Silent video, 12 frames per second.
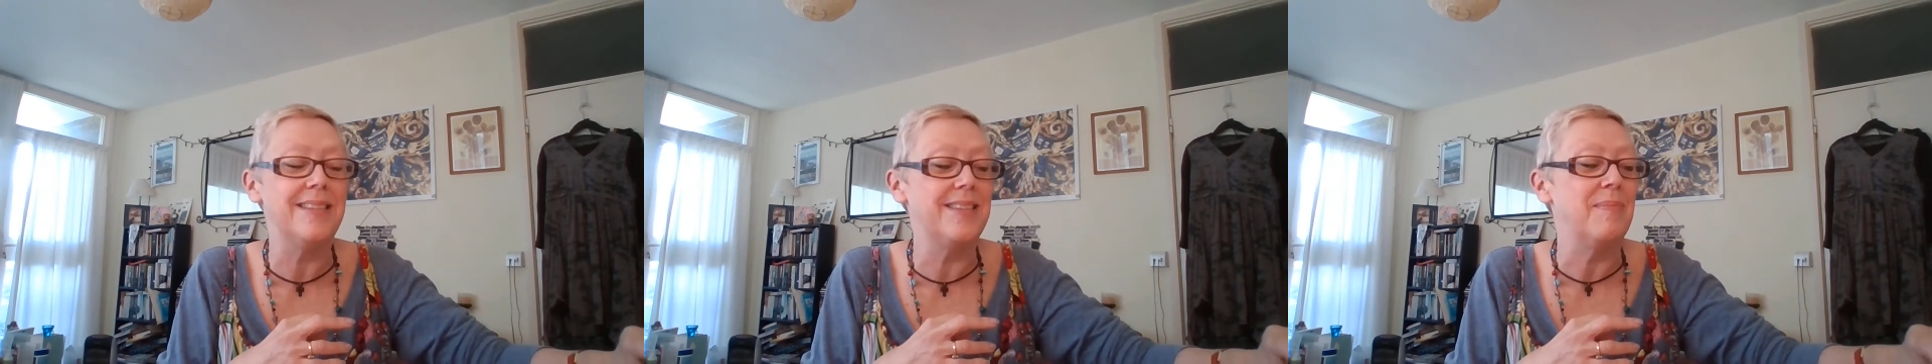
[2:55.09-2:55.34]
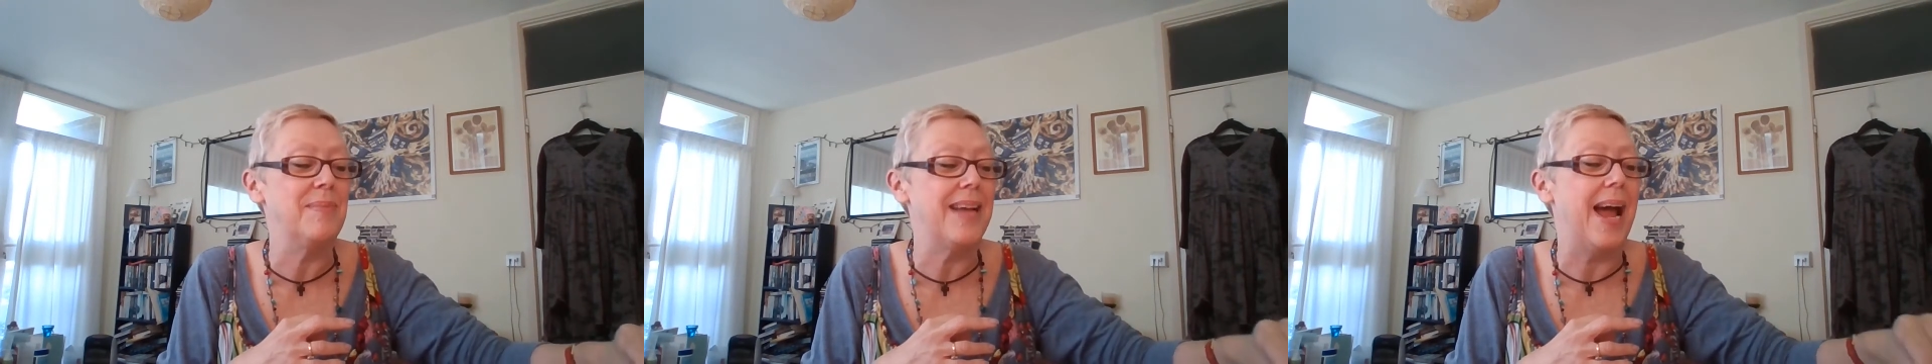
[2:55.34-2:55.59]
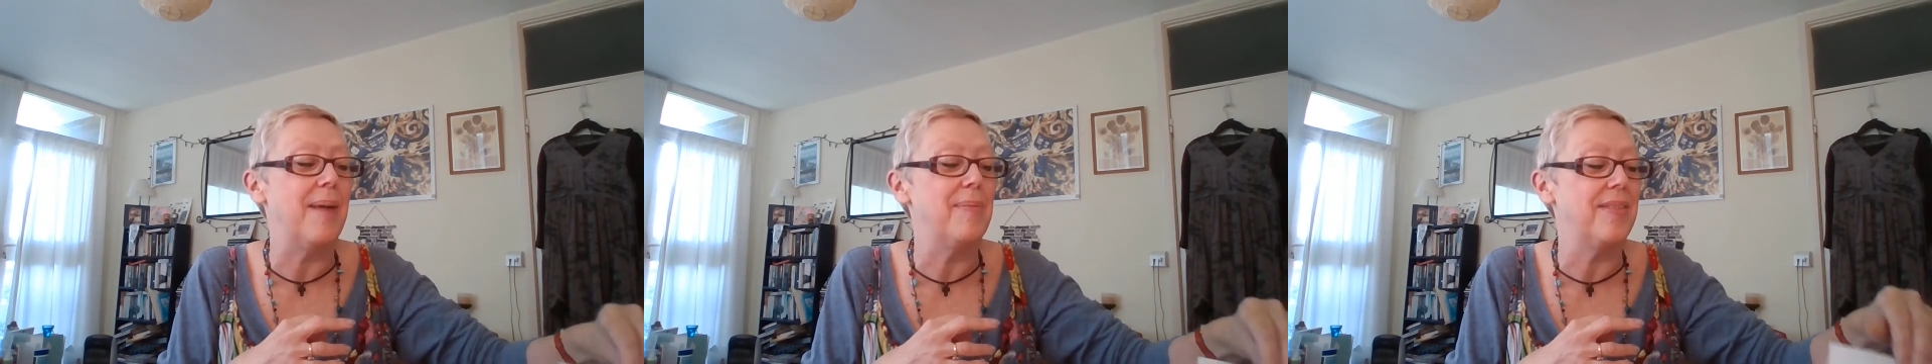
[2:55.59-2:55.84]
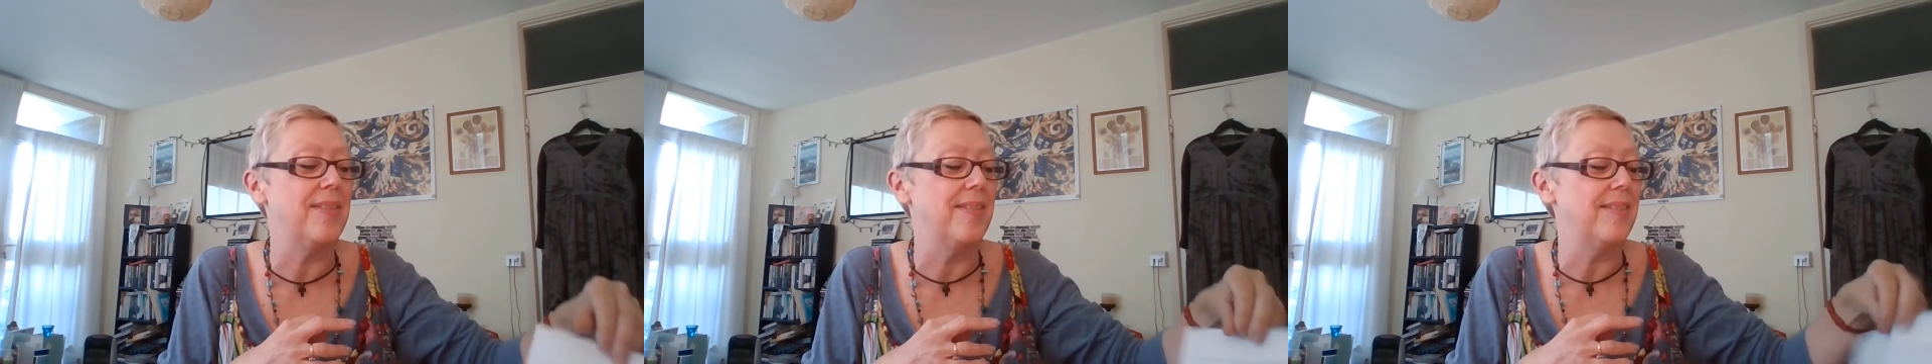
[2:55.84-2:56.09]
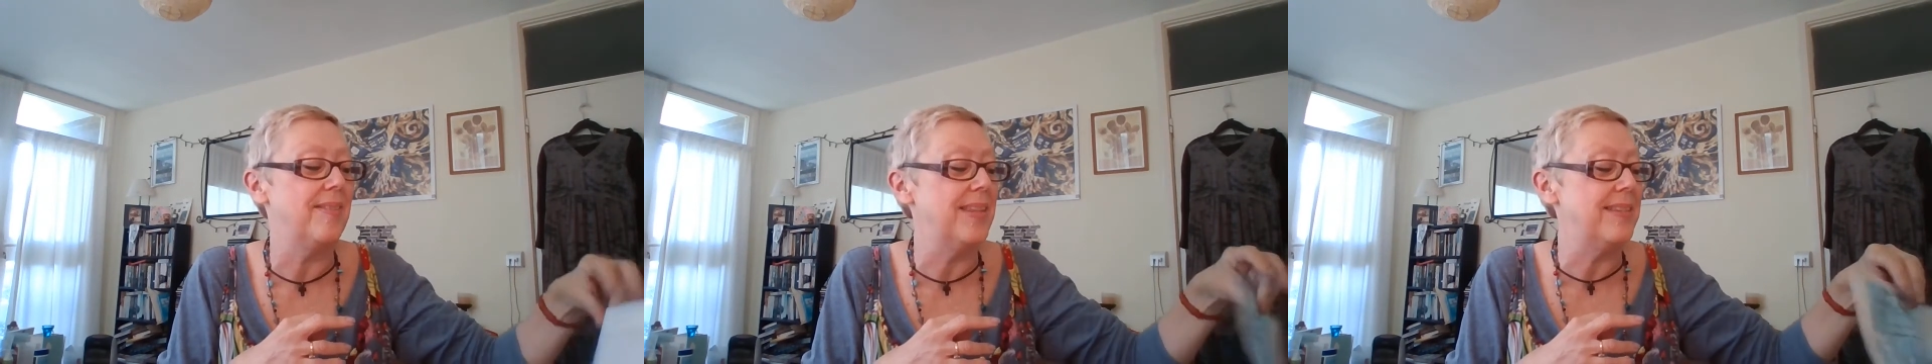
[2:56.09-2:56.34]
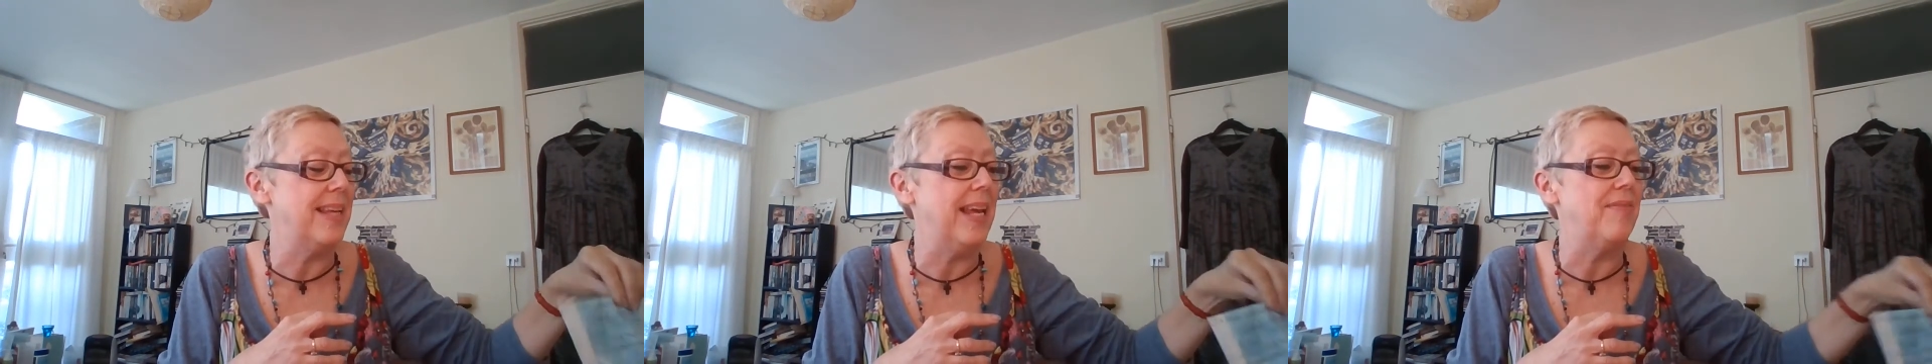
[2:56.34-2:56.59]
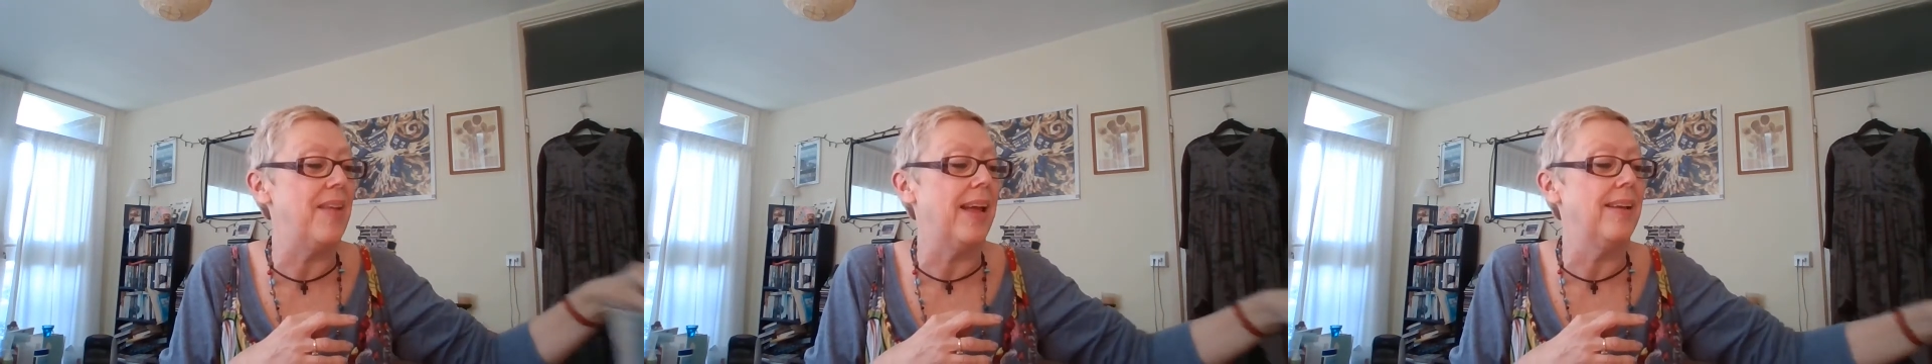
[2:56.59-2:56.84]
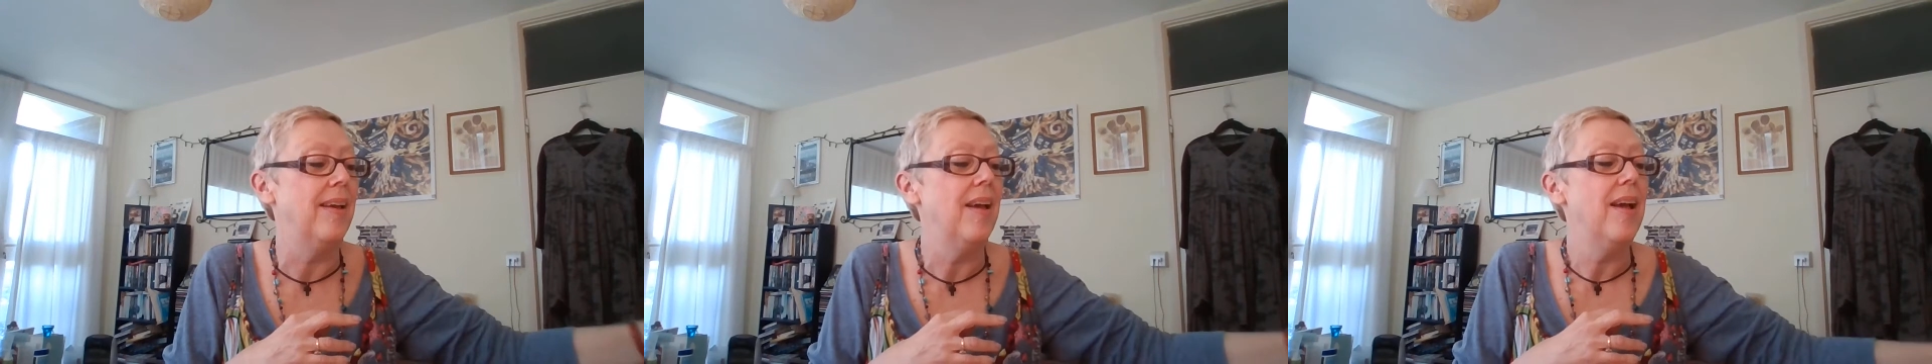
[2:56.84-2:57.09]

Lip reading: some depth this evening.